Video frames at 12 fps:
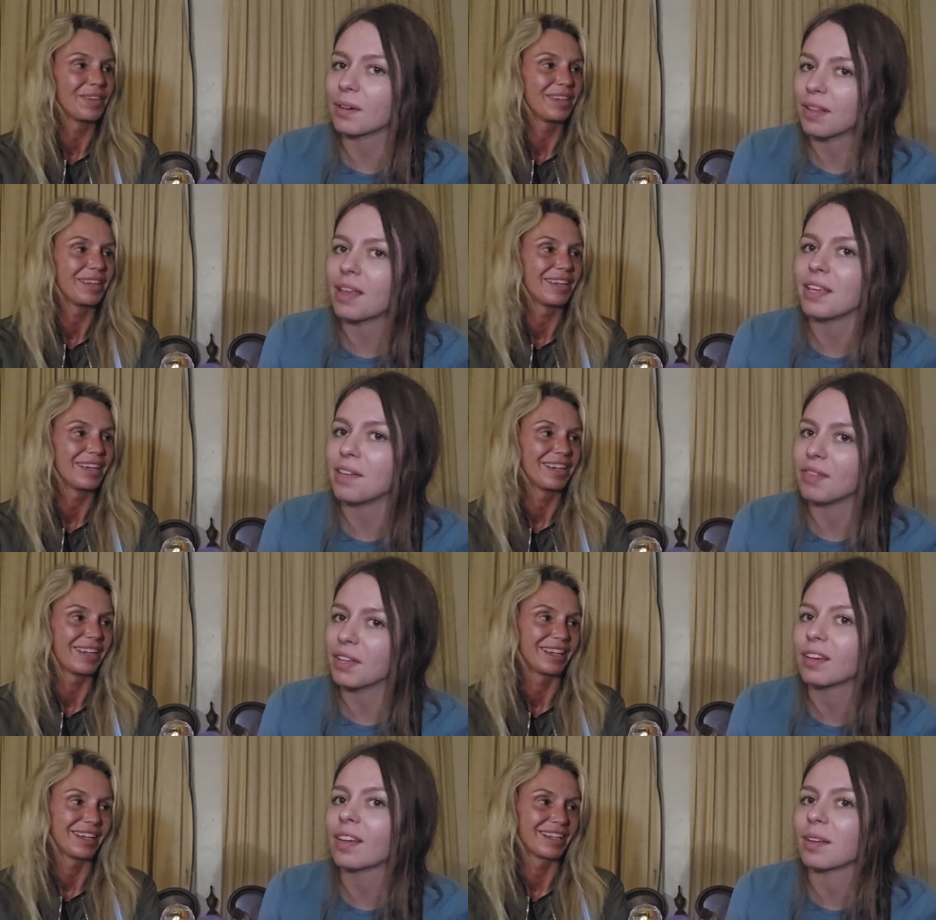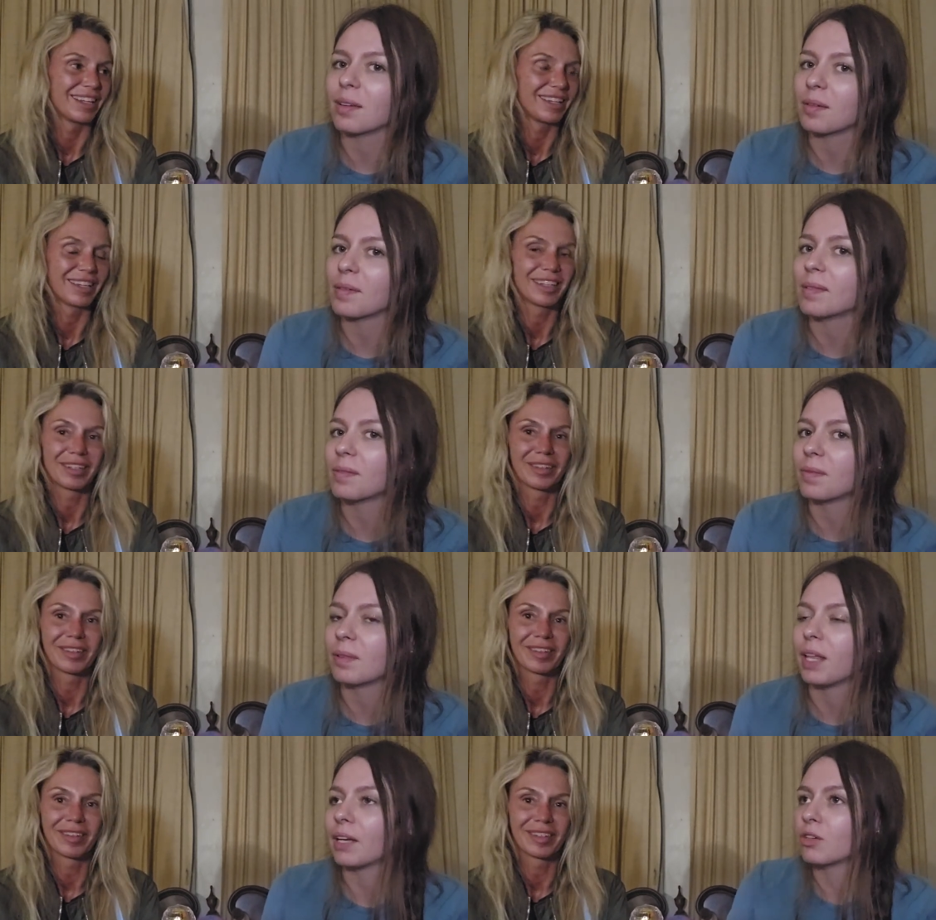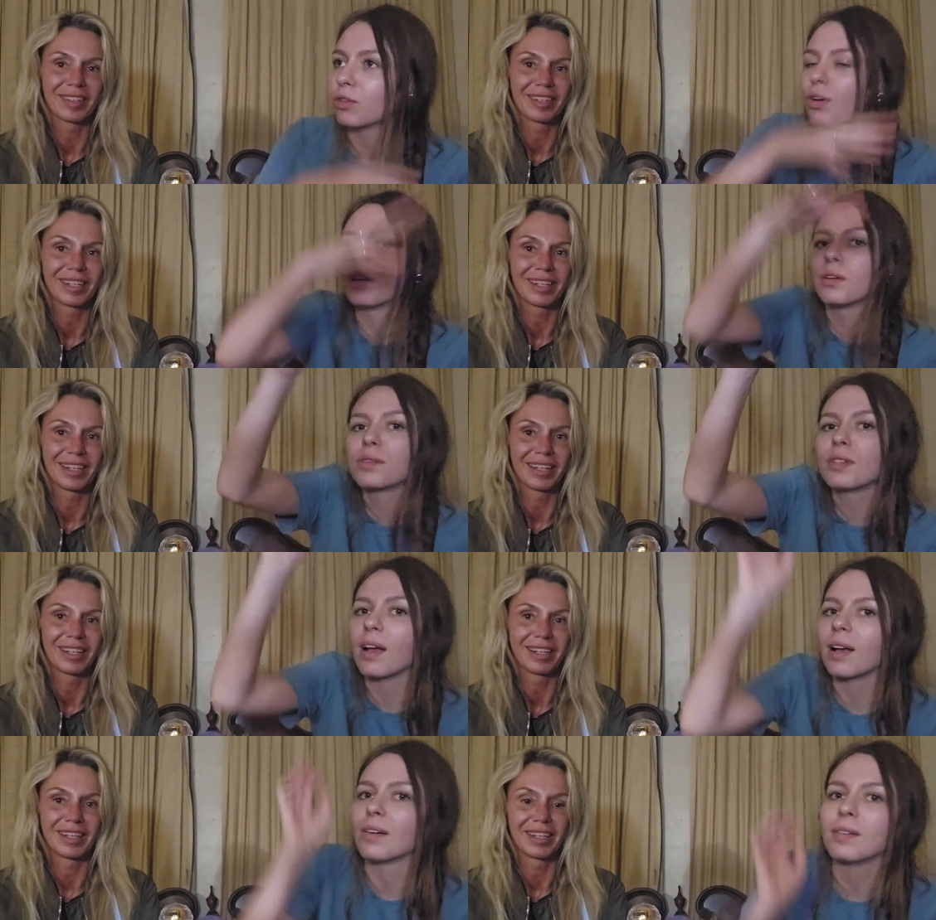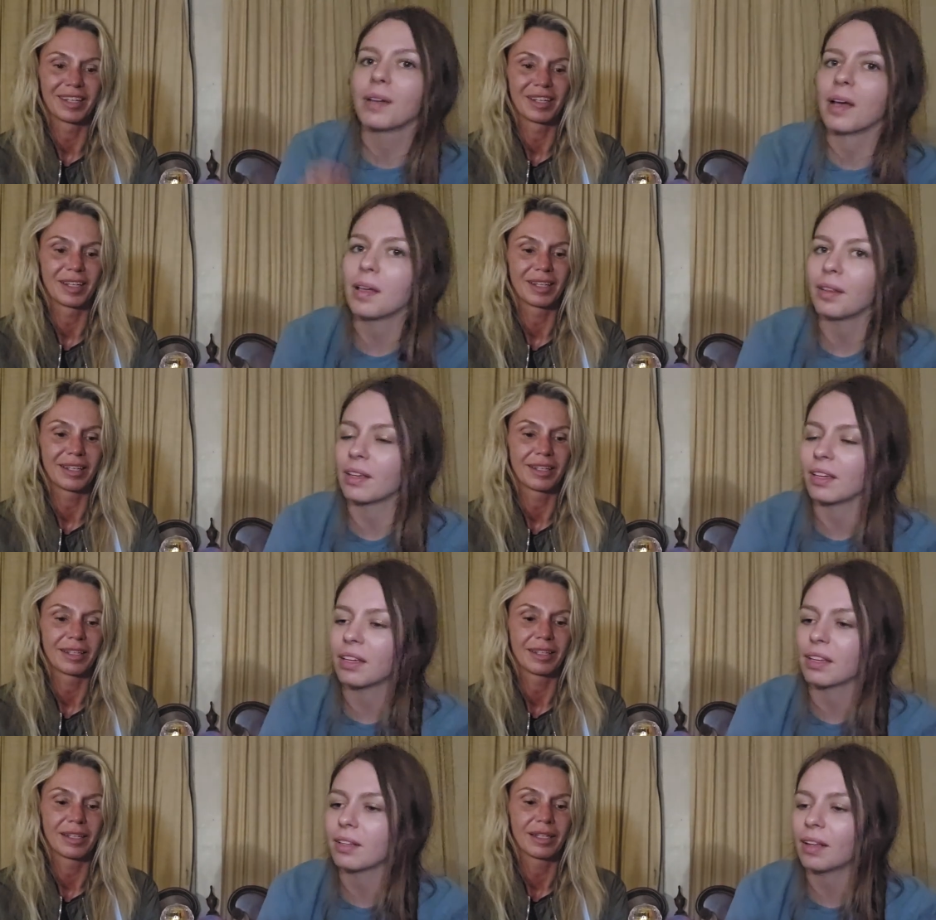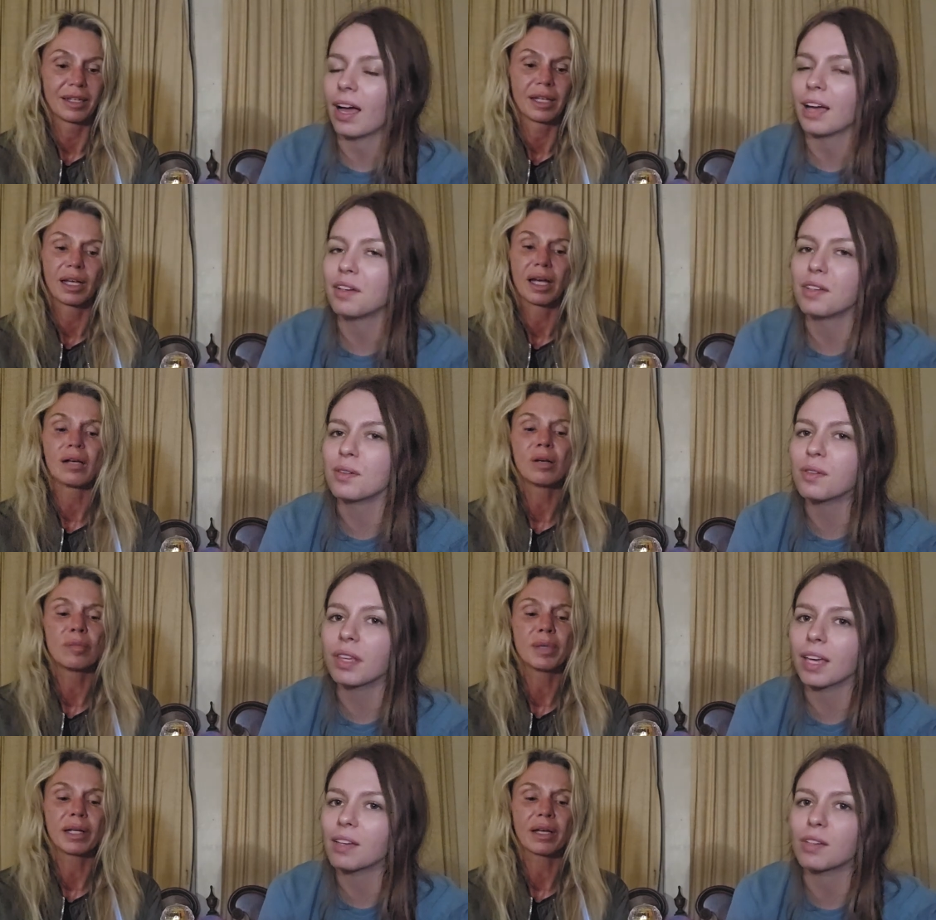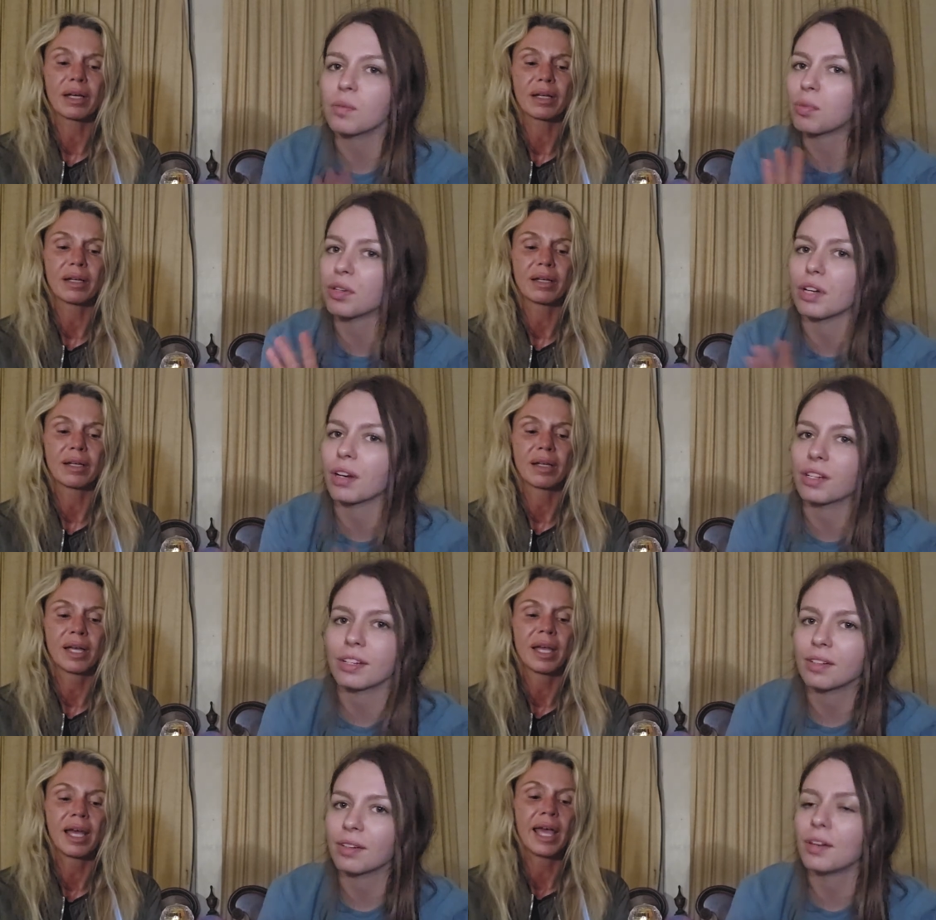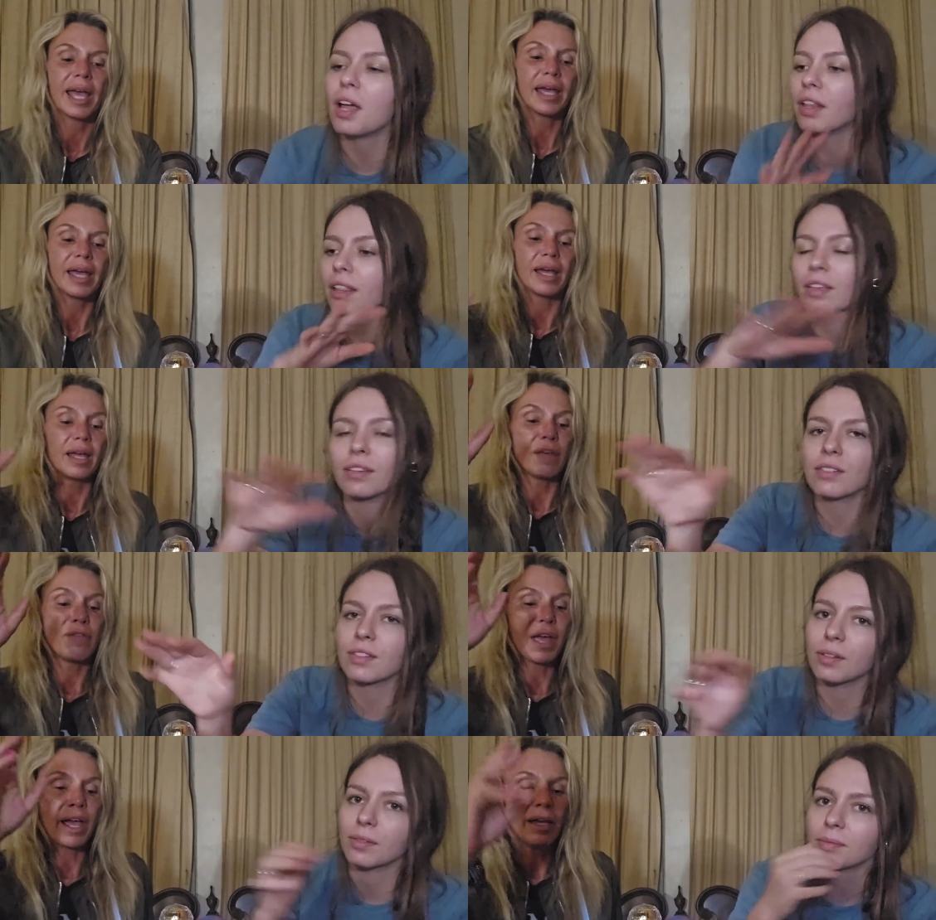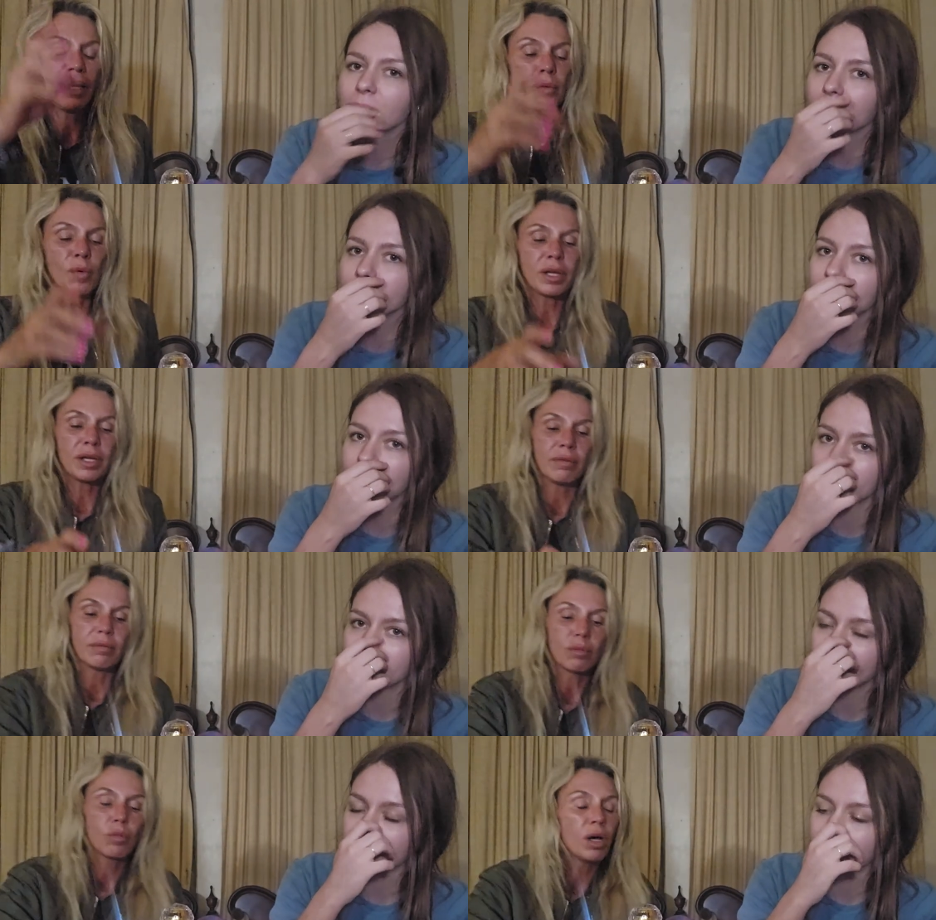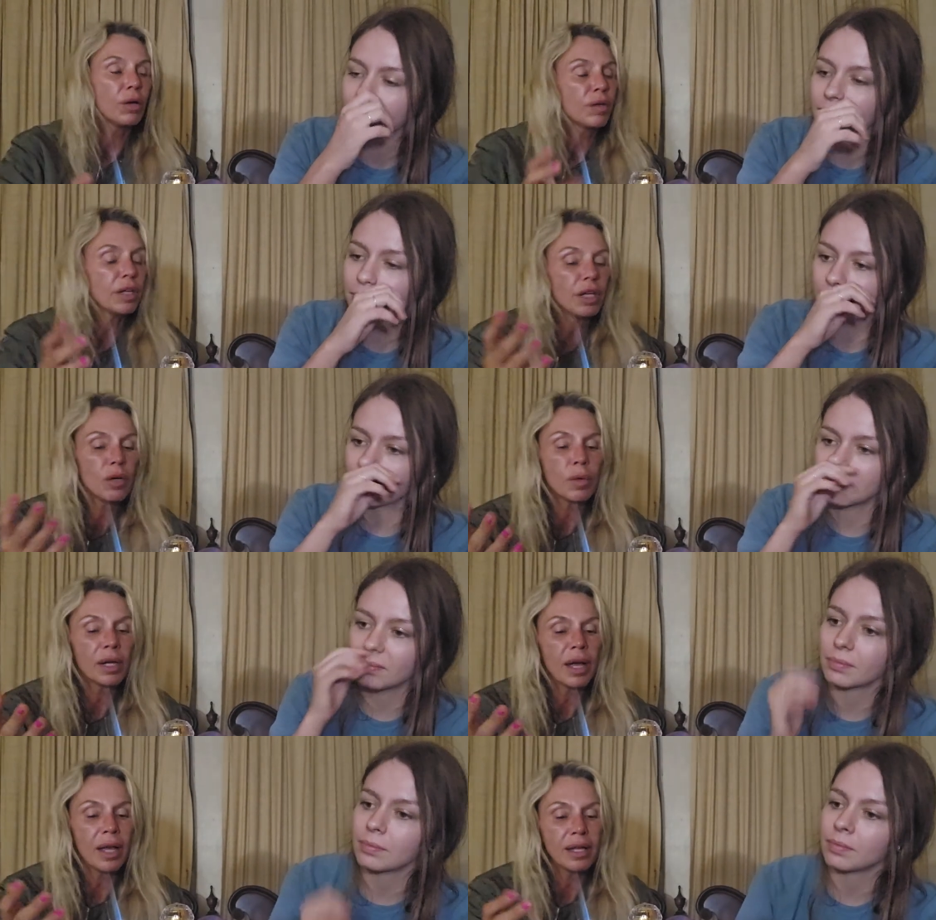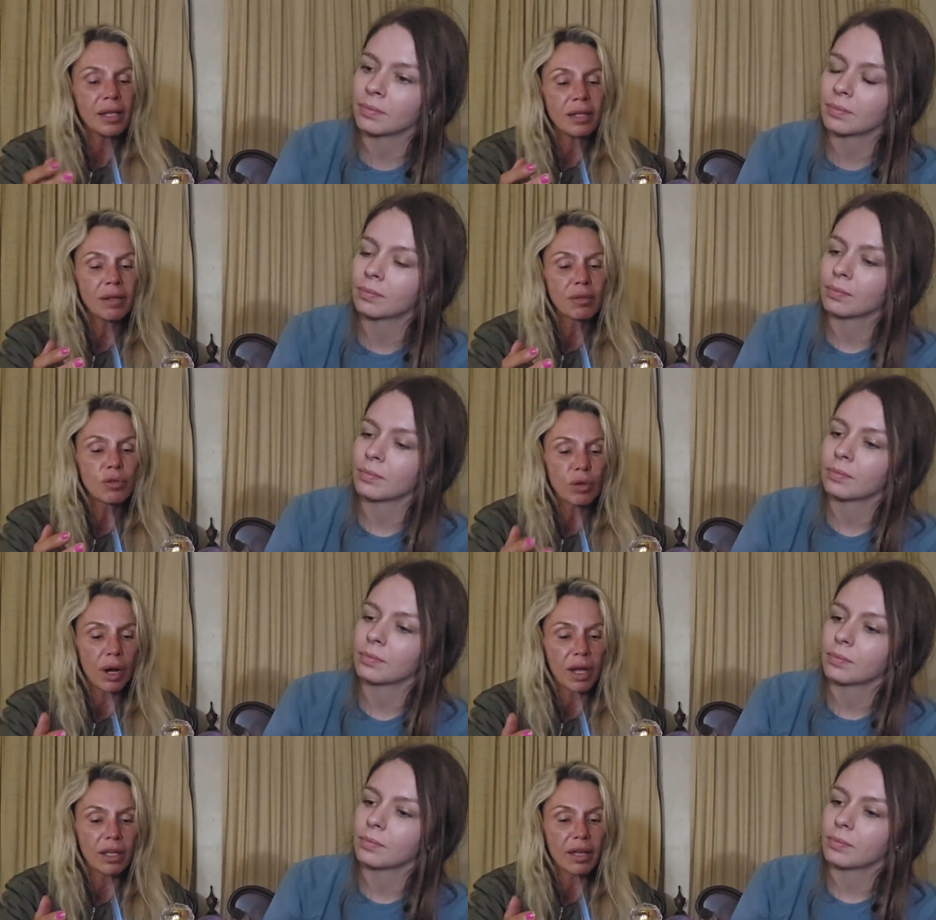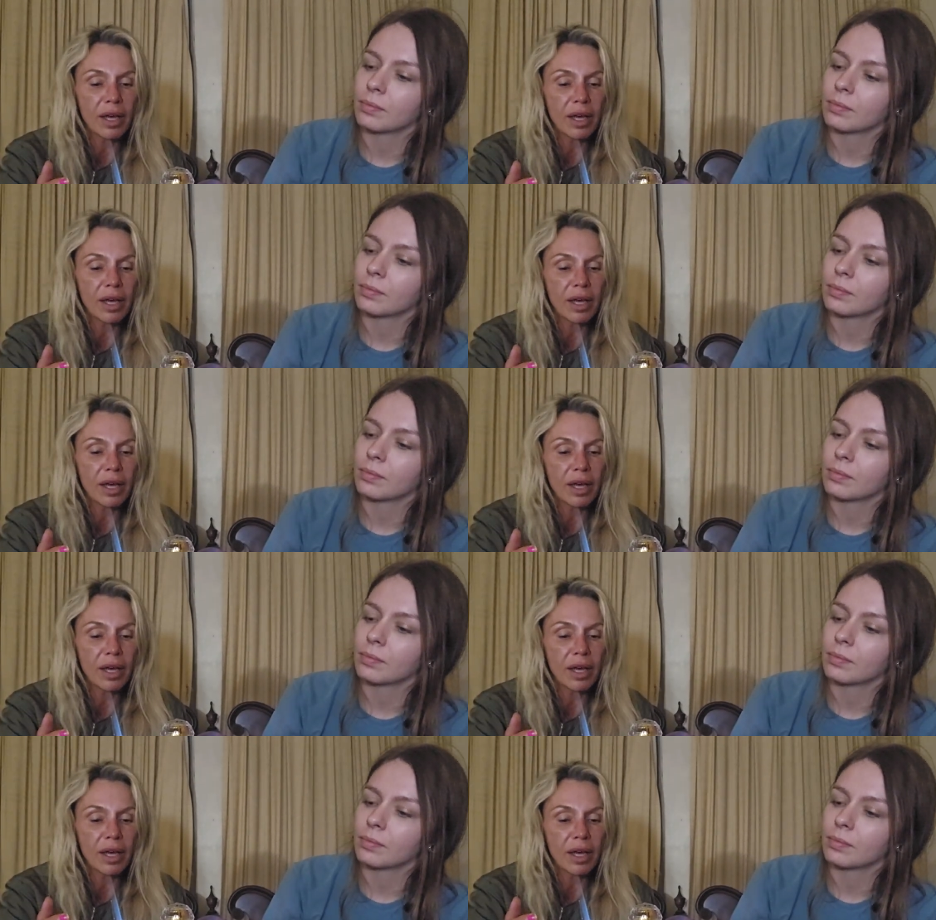Speaker 1: on that evening getting like trails down. I like I just don't oh think it has God. good projection. None of these if do.
Speaker 2: Anyone? Well, you know what? I need to try the